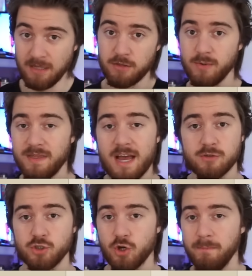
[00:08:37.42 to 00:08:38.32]

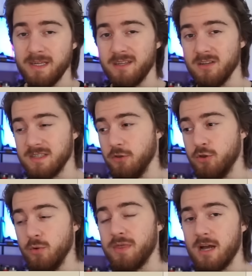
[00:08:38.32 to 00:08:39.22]
3,000 Chompy kills and
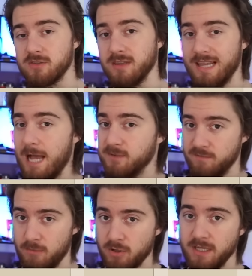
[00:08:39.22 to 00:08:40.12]
2,000 laps of Monkey